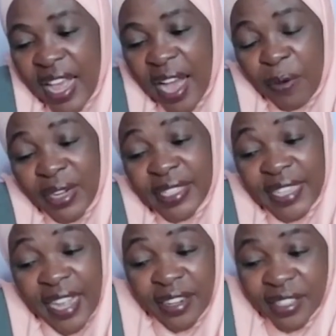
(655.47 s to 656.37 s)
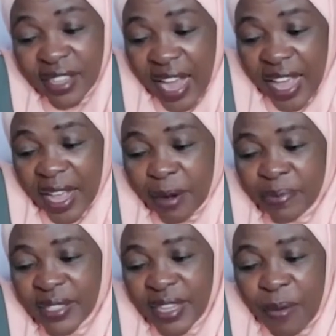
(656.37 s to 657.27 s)
I want sales, I
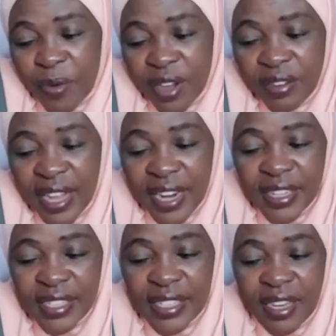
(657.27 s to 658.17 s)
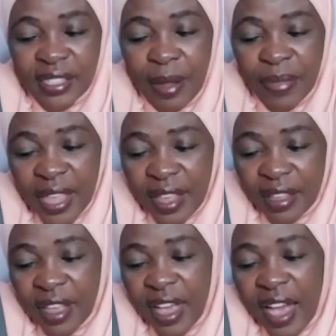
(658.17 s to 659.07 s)
help someone else sell something.